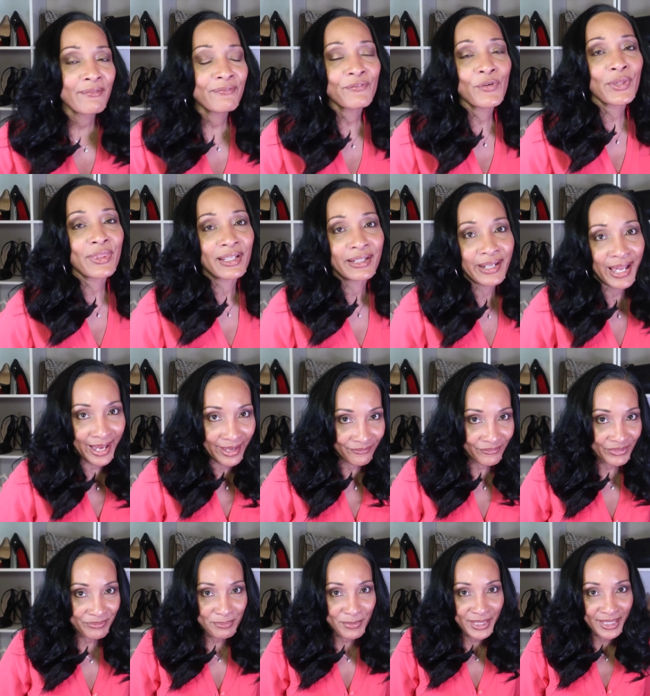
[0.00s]
For the
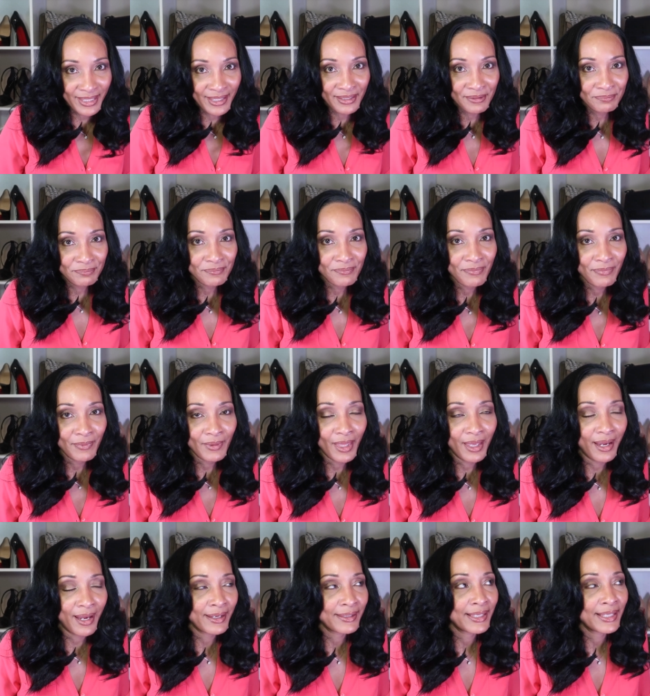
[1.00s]
life of me,
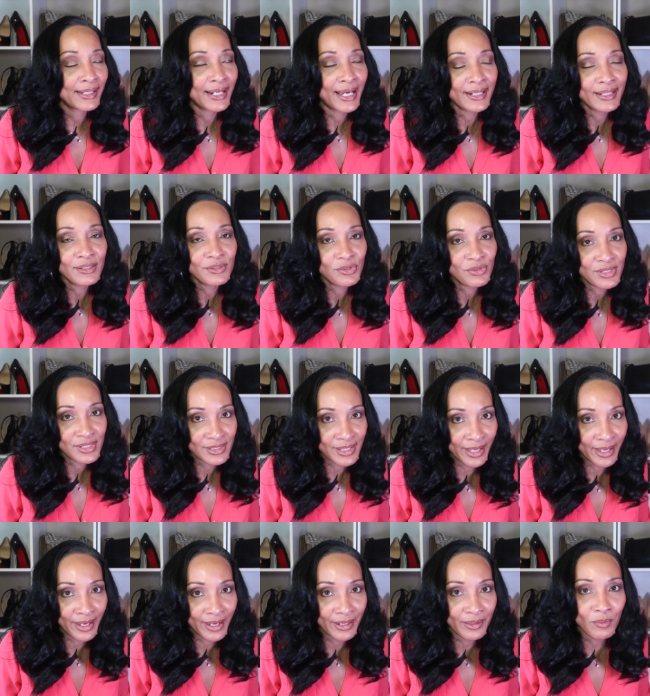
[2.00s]
I cannot
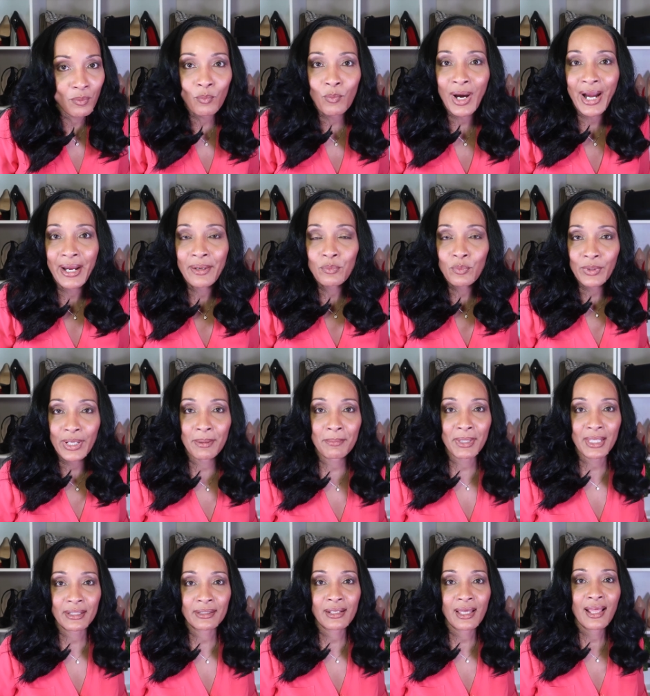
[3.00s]
understand why
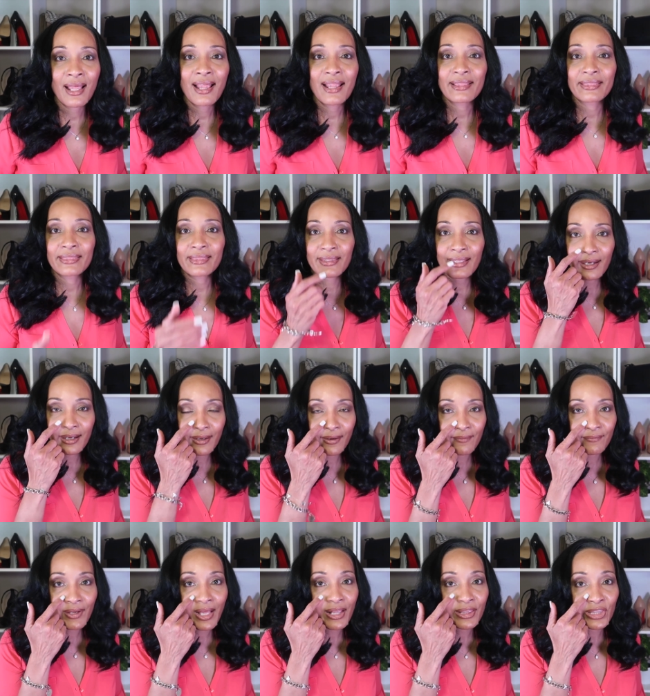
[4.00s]
women
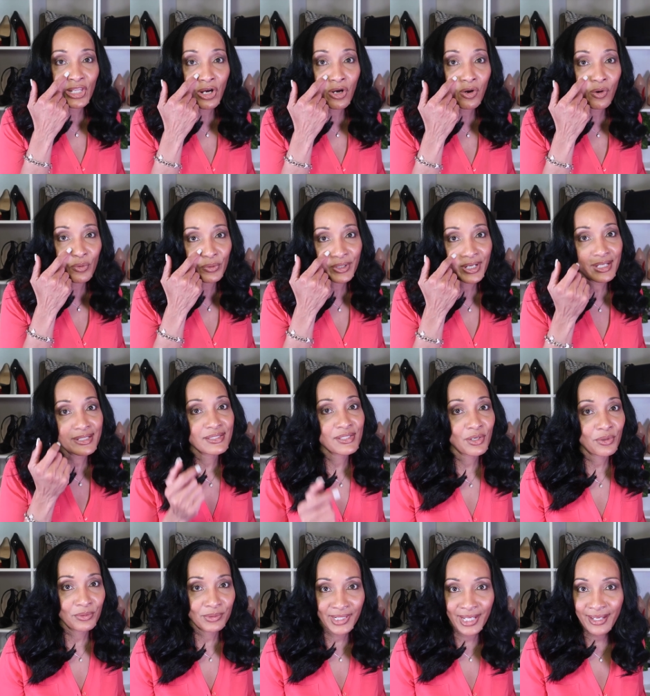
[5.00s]
love long
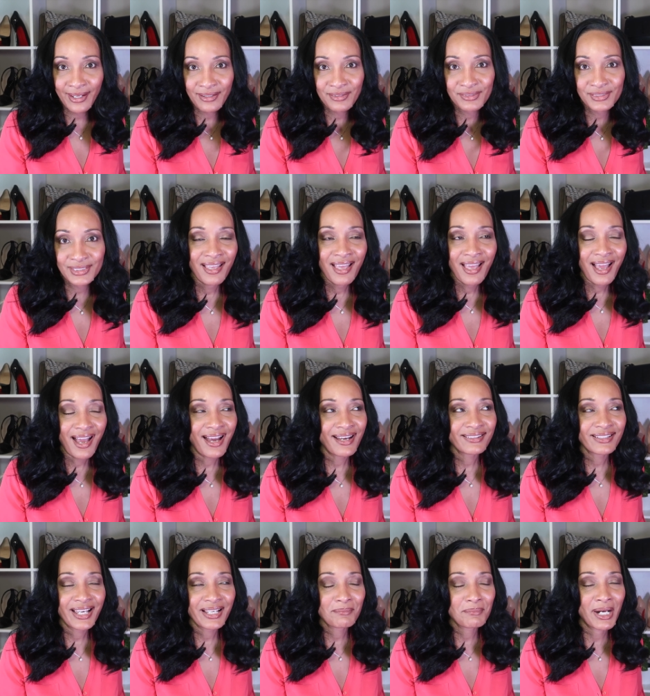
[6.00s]
toenails. I
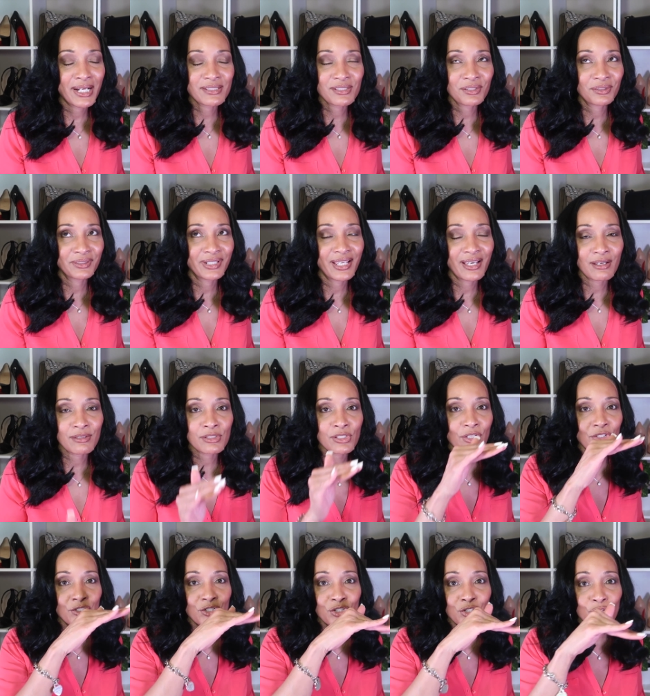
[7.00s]
like my toenails
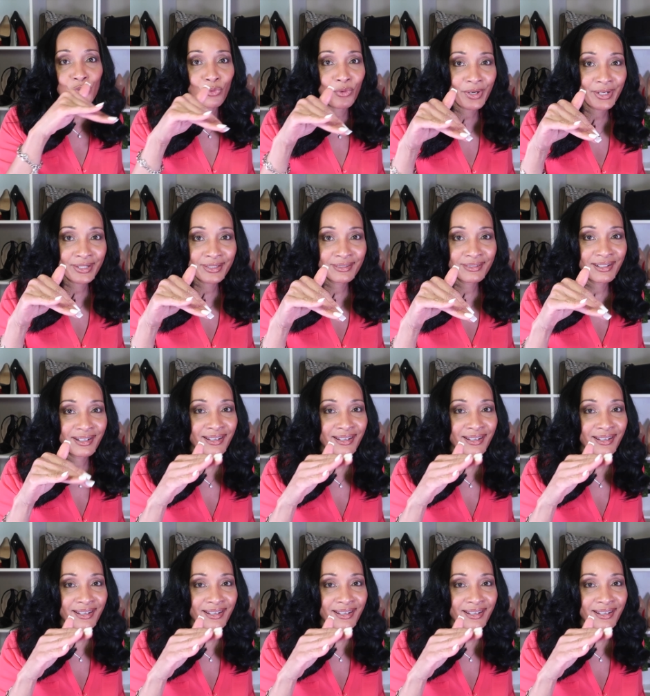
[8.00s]
short,